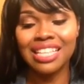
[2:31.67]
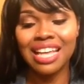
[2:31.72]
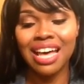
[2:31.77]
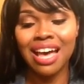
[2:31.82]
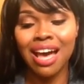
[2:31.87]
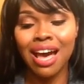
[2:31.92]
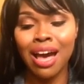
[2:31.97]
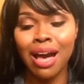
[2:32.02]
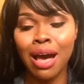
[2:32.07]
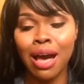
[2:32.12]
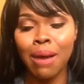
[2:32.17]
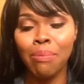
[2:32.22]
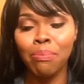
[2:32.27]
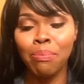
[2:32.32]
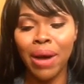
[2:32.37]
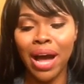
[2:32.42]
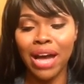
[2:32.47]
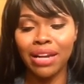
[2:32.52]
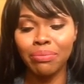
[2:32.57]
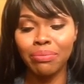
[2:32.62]
the
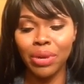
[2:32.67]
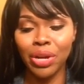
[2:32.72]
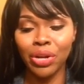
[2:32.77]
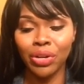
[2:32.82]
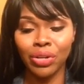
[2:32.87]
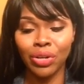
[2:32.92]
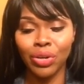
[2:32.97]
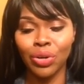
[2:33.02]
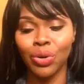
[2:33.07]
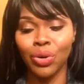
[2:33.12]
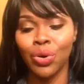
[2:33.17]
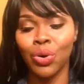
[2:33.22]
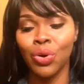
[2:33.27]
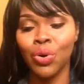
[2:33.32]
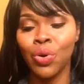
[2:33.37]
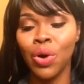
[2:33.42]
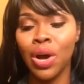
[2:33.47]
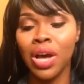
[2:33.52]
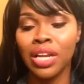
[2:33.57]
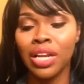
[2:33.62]
Pot of
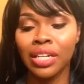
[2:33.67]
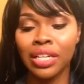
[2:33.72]
Miracle